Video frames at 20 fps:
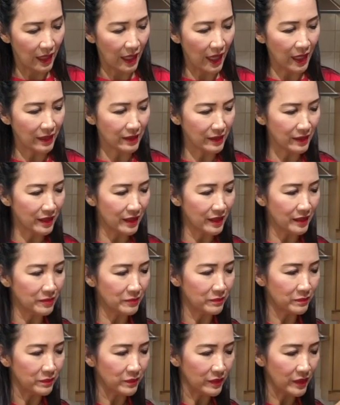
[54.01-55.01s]
And
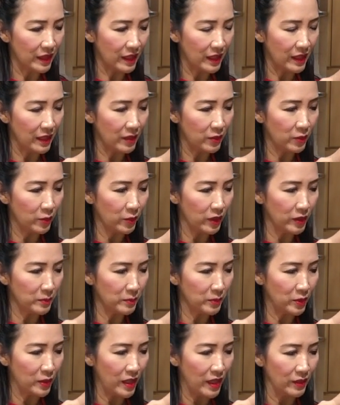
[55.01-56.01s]
then 1
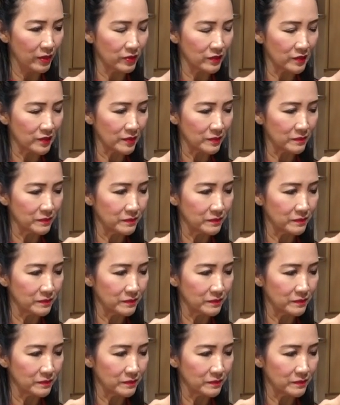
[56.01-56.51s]
more ounce.